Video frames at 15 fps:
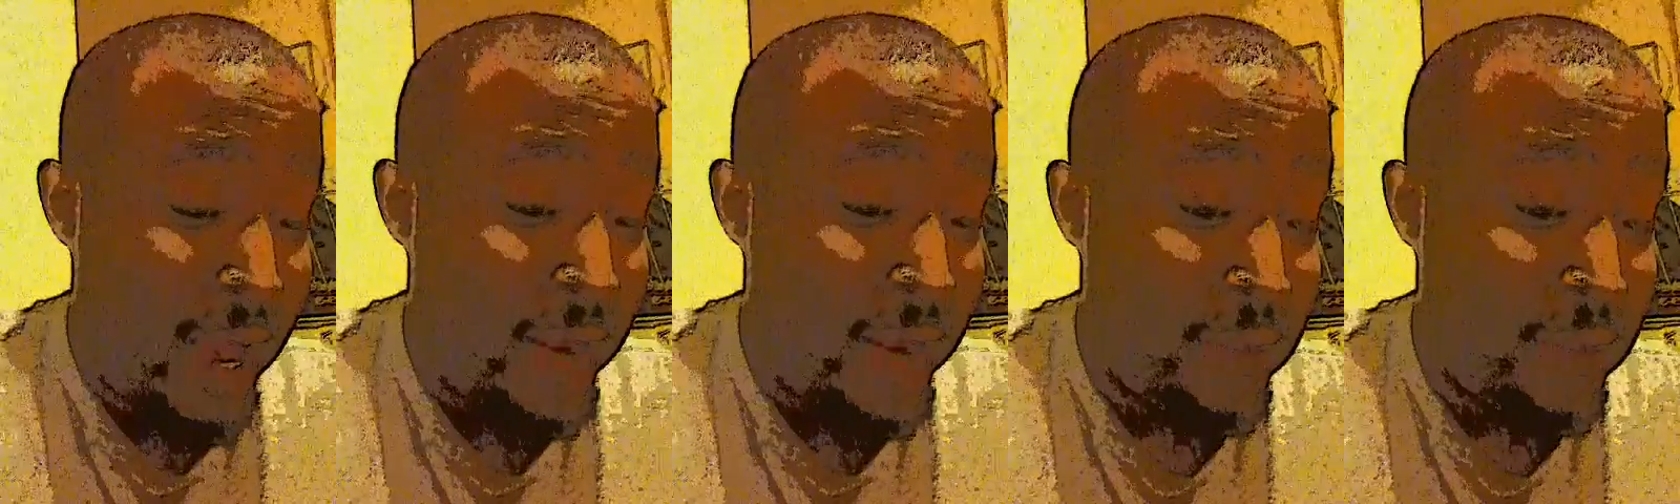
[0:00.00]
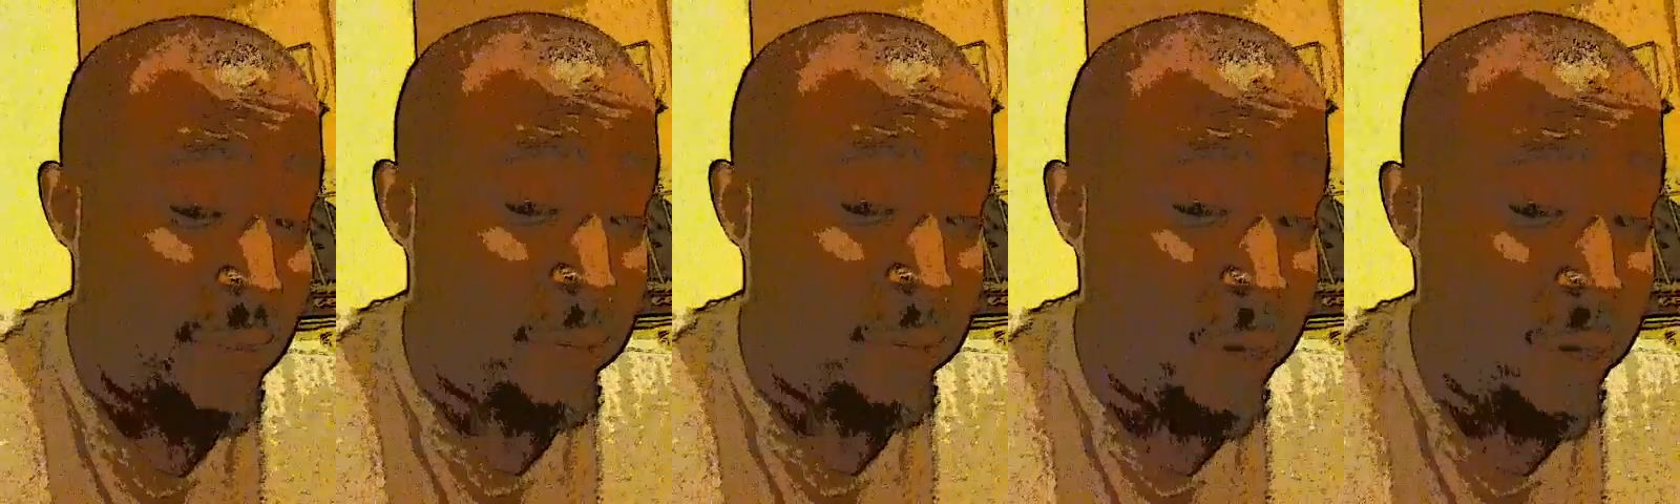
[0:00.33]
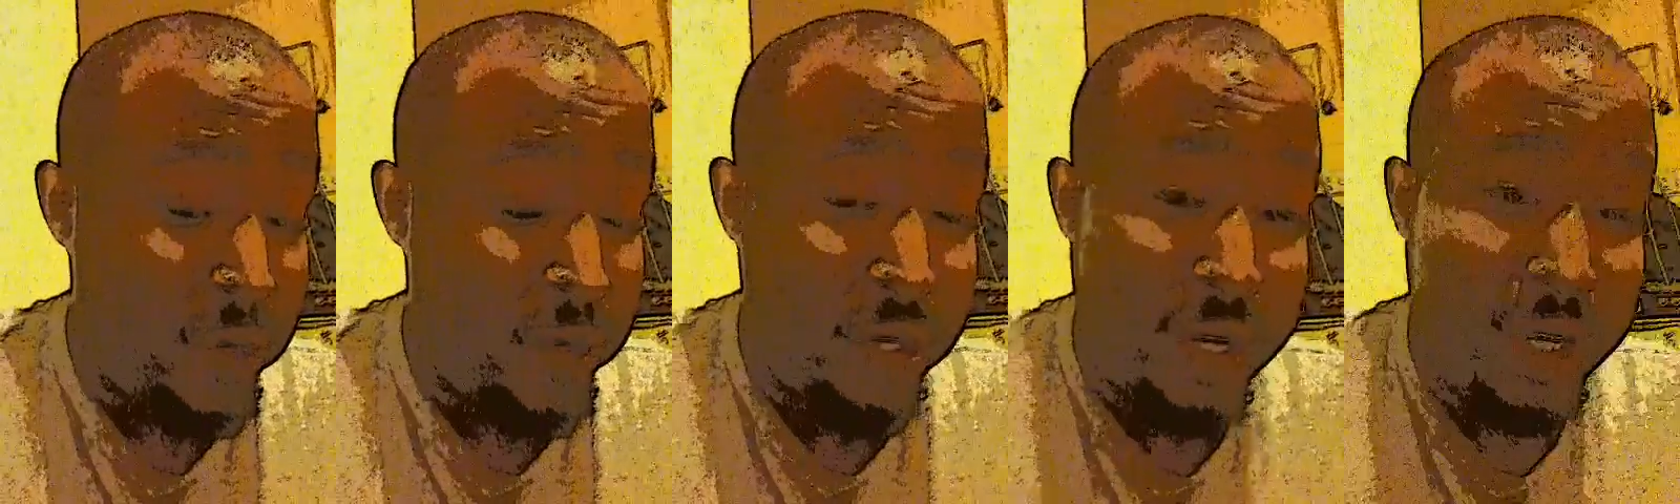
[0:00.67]
of
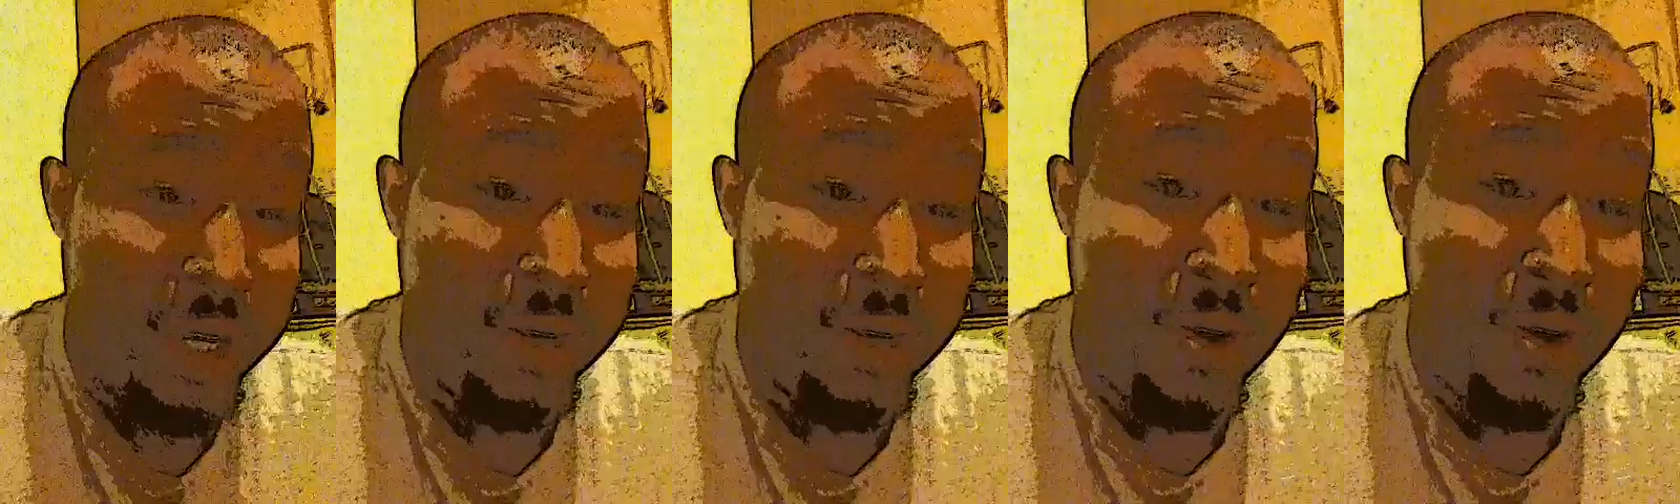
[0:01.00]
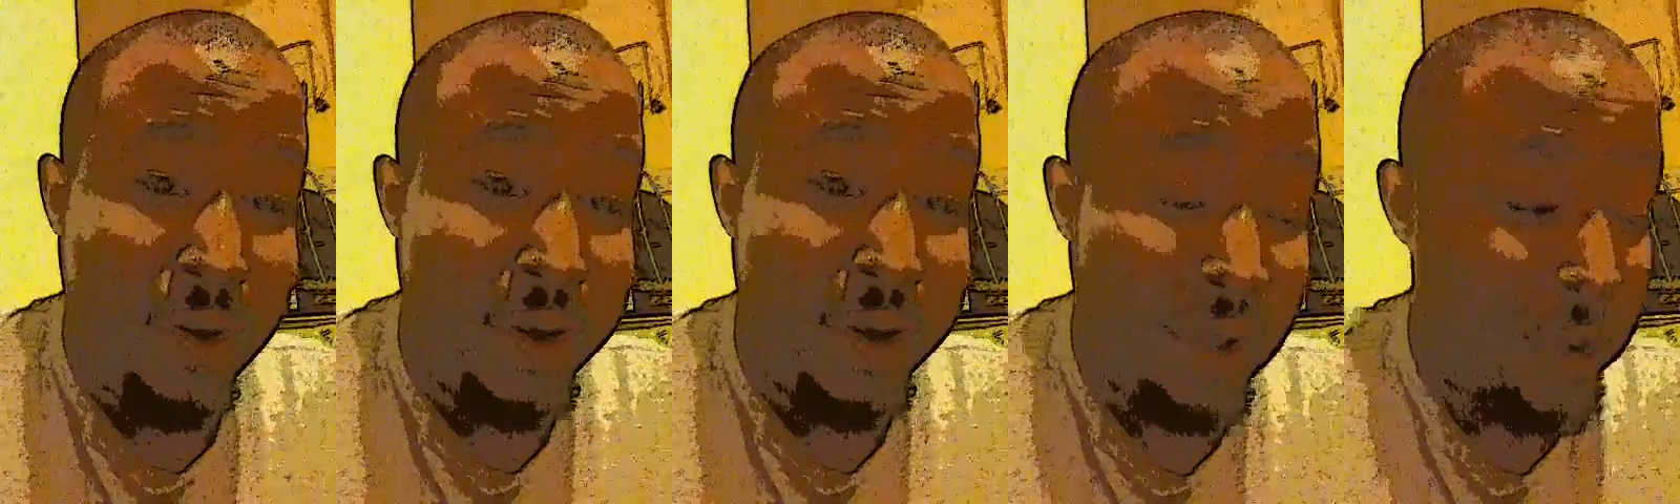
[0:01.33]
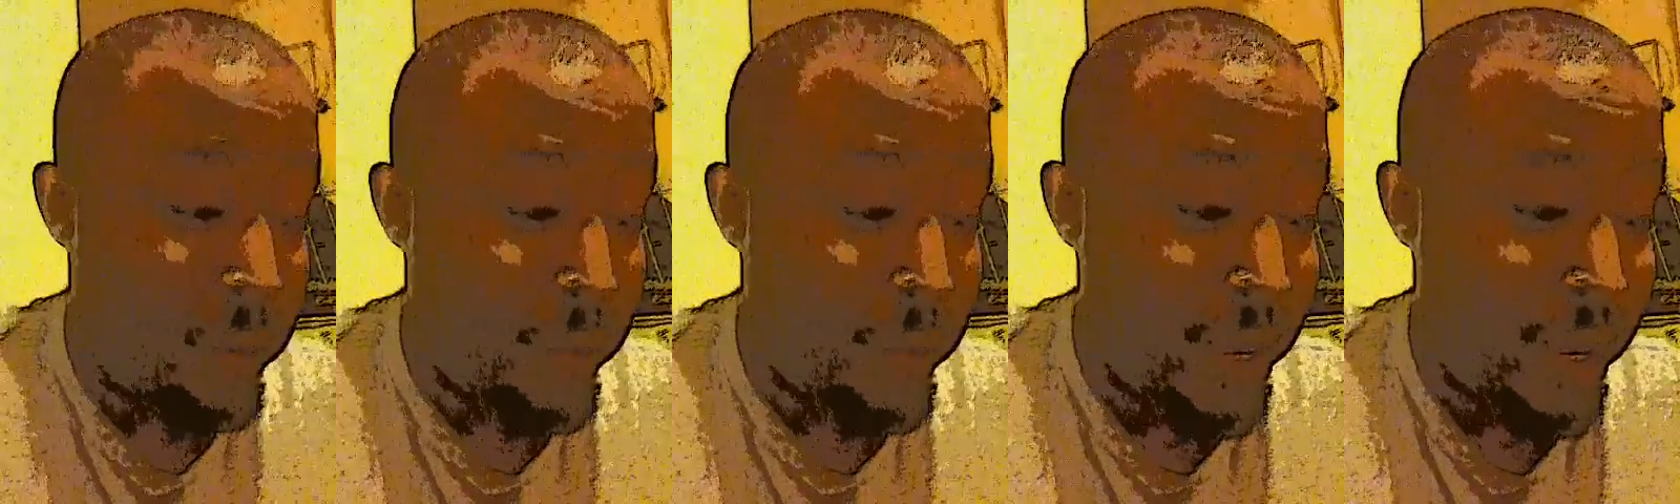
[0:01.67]
bullshit going
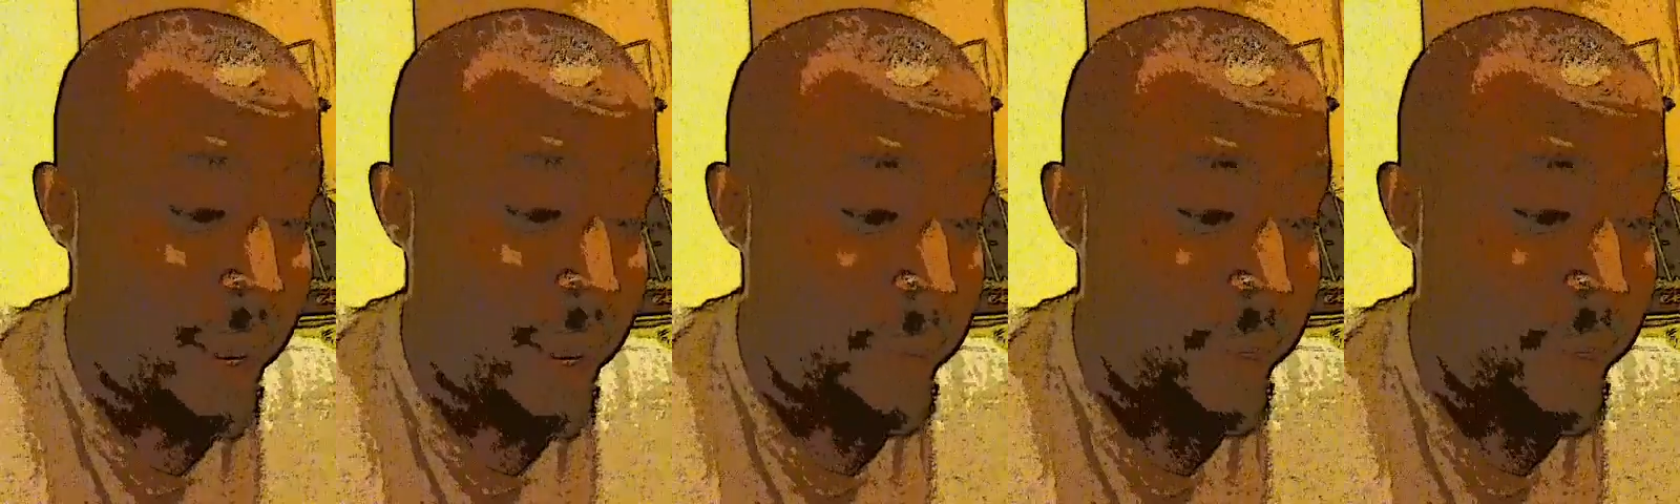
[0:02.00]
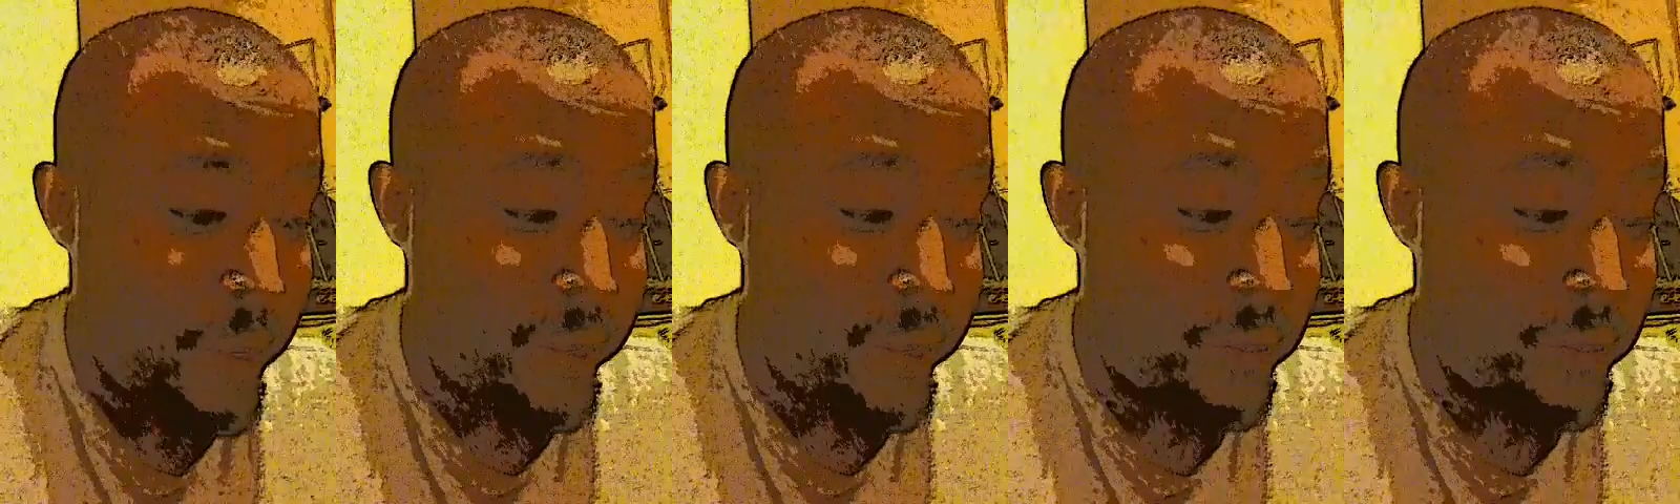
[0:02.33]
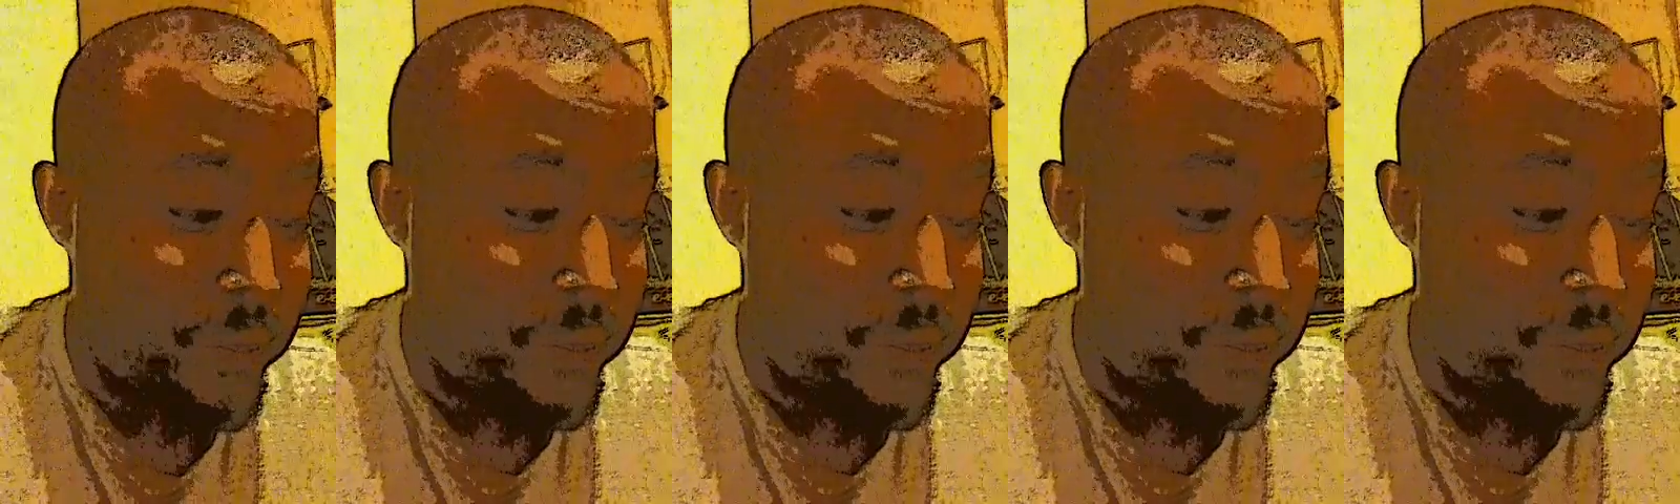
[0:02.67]
on, man. I mean,